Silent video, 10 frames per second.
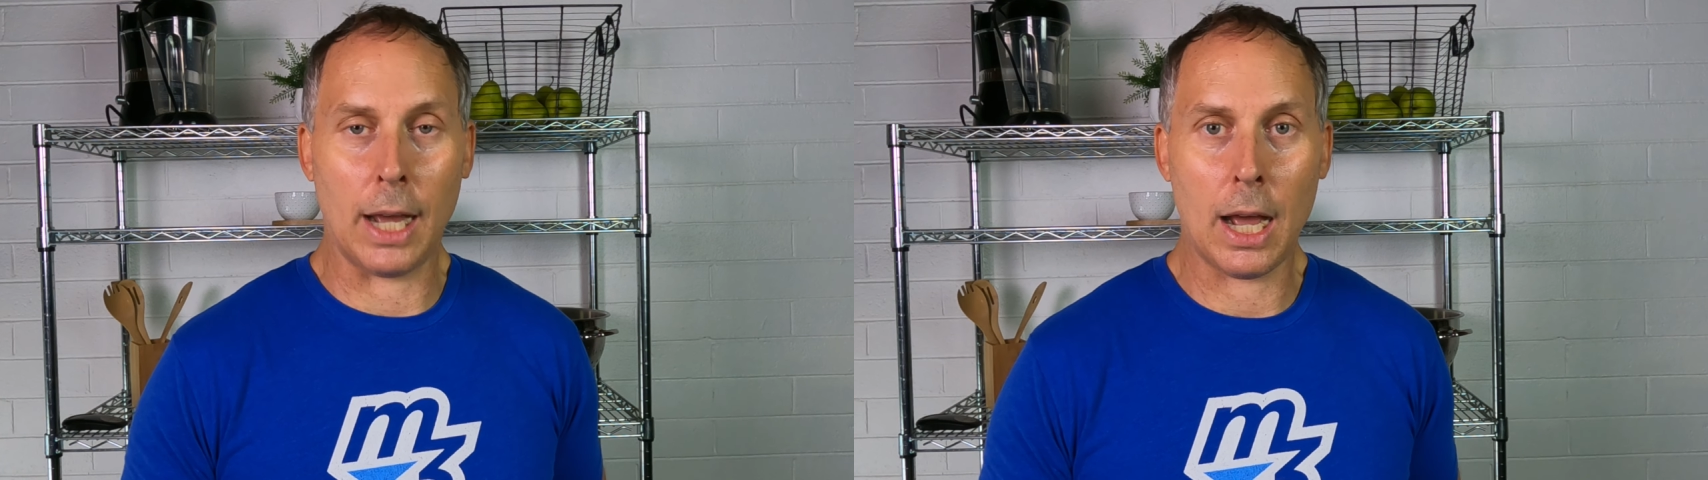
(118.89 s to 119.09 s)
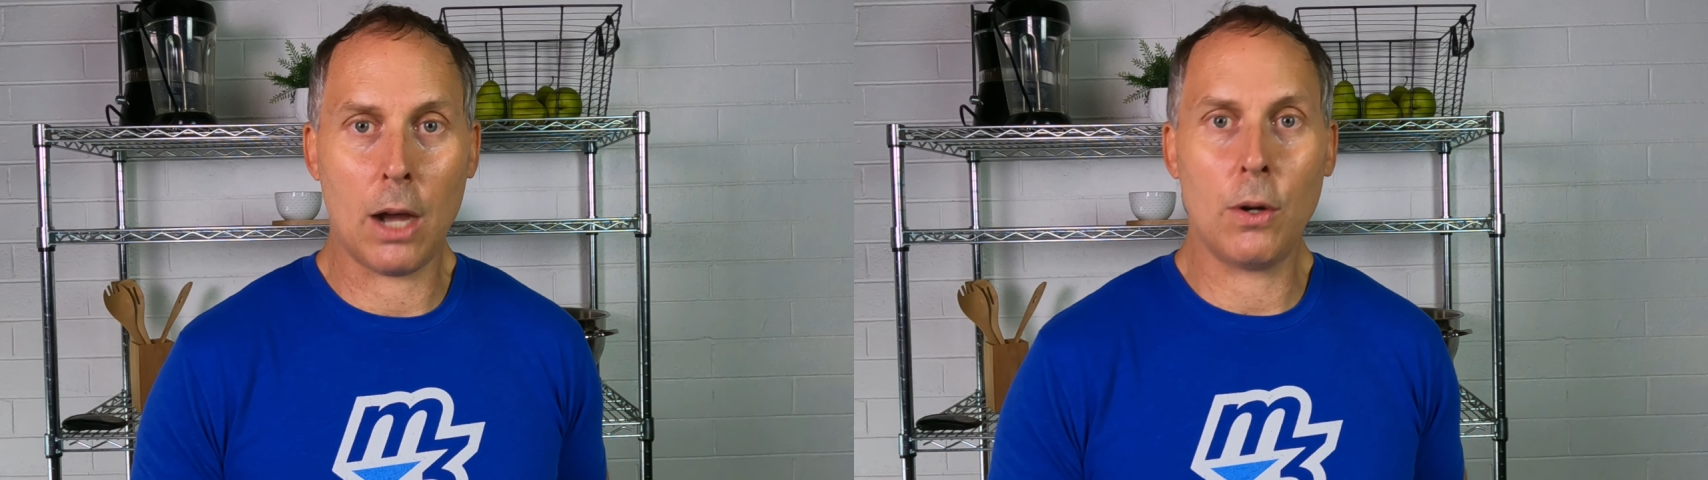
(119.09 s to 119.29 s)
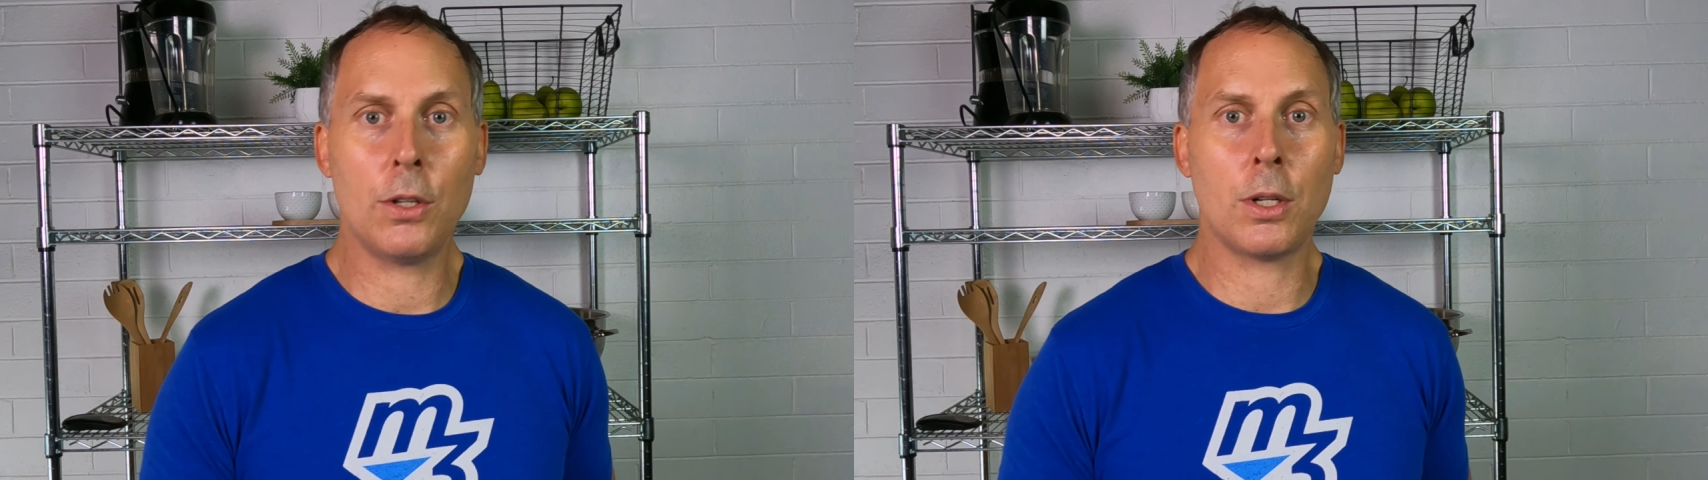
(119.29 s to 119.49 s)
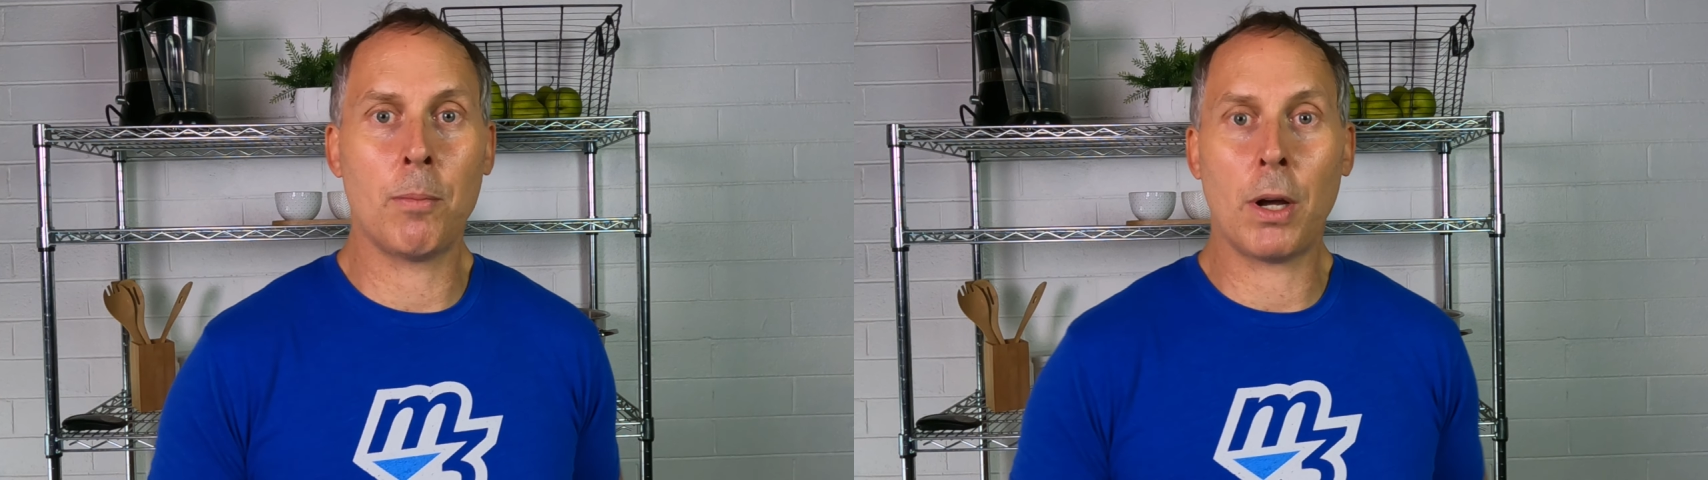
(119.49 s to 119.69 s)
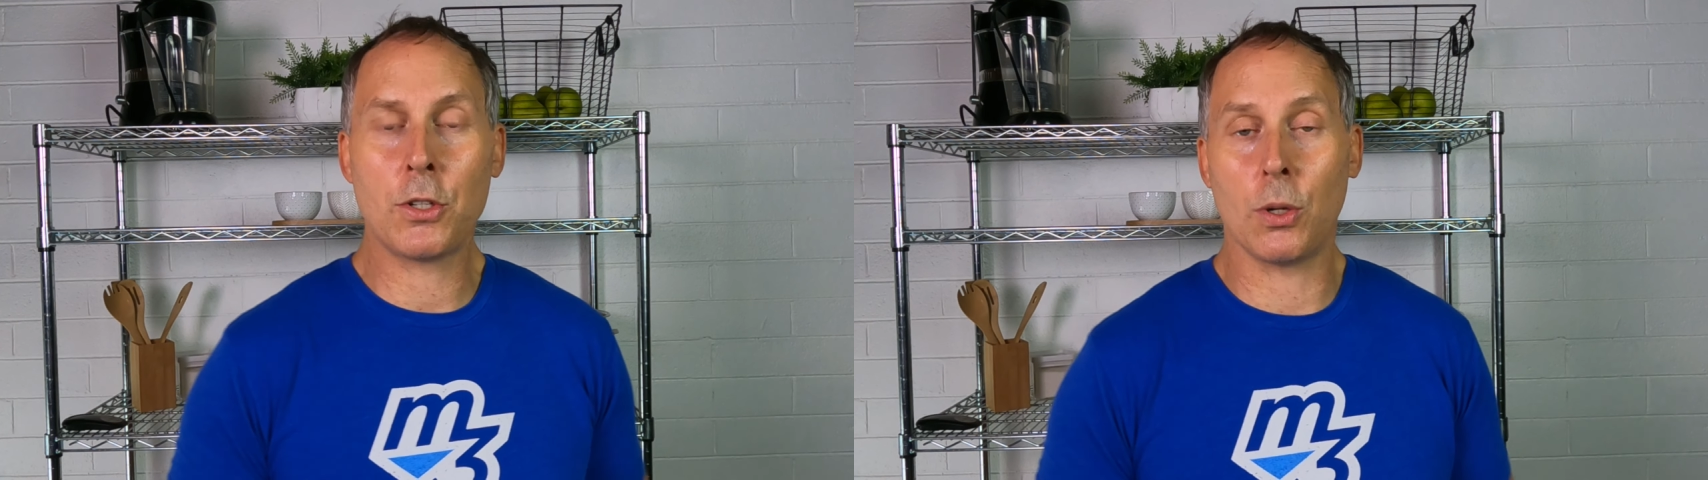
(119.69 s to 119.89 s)
How does a
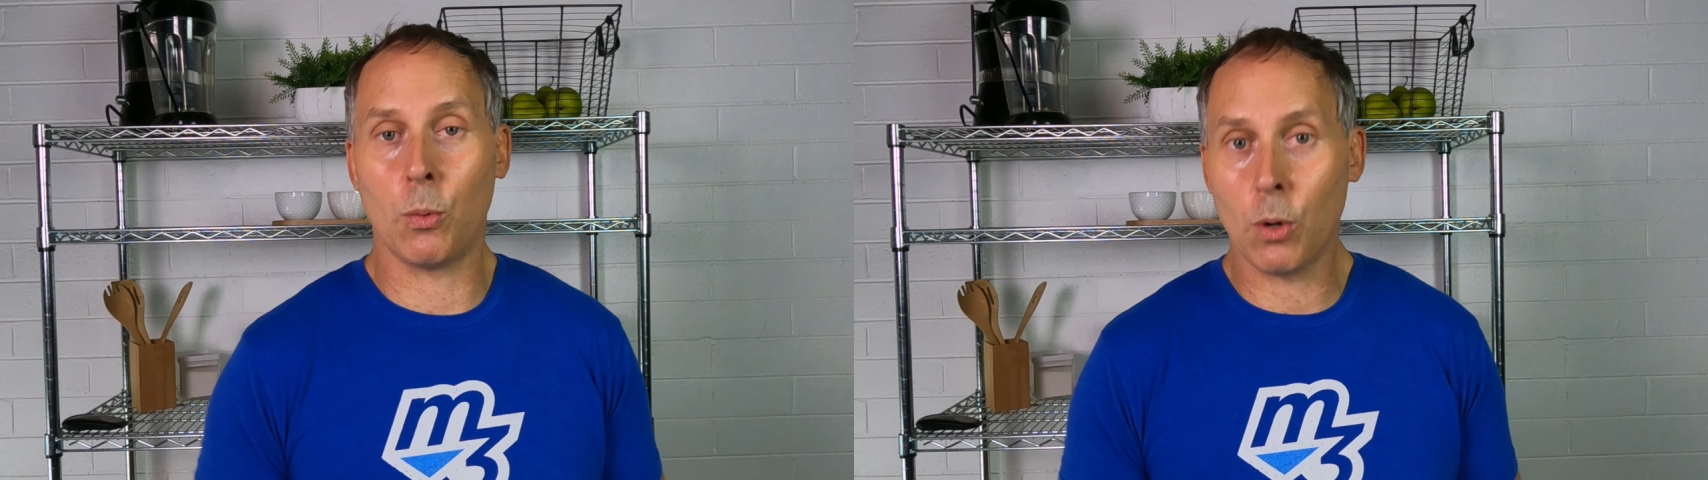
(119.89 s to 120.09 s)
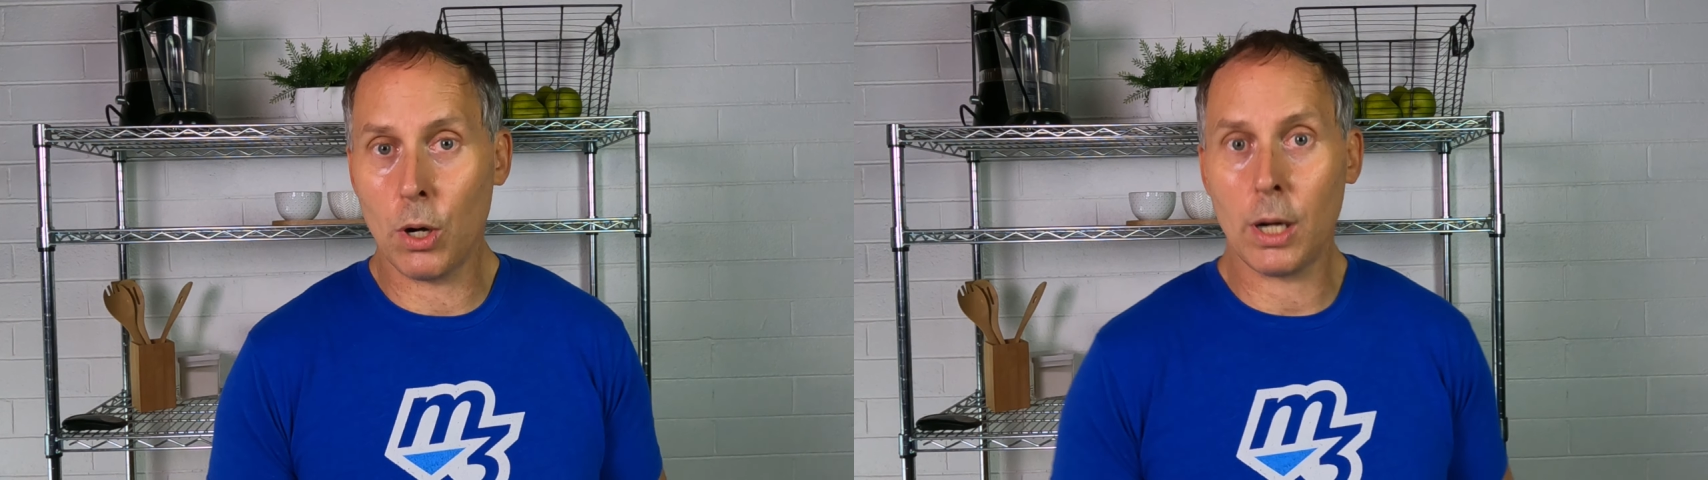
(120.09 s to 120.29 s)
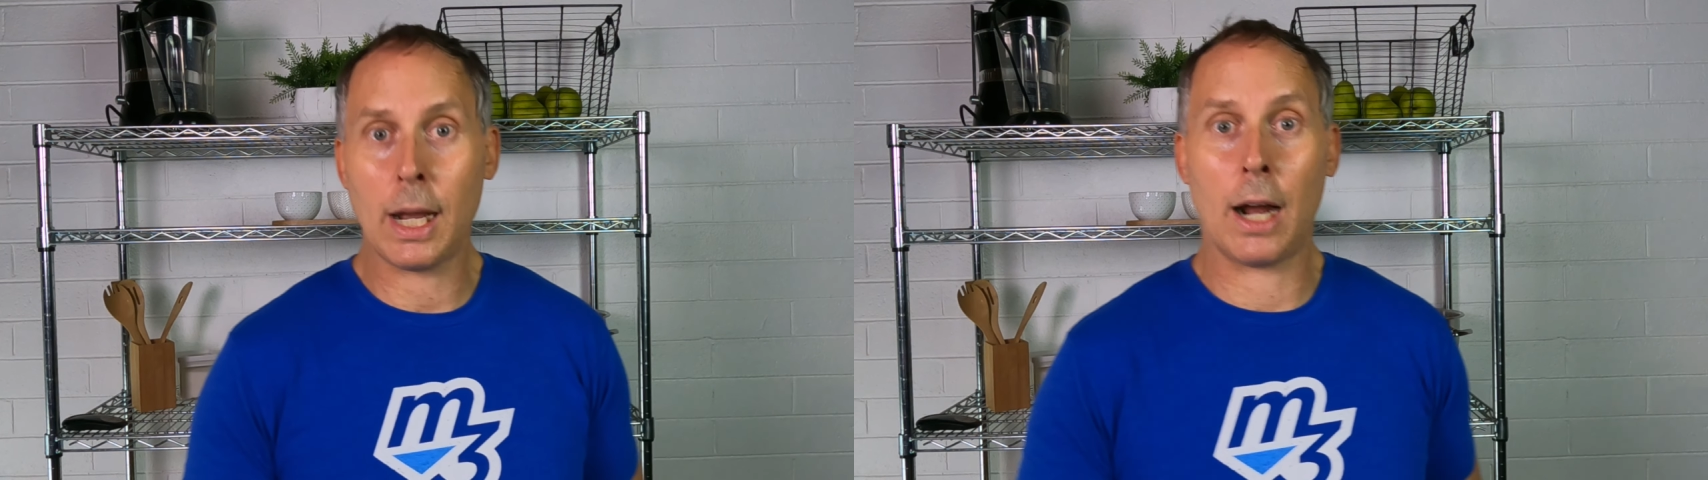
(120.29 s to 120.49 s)
muscle work?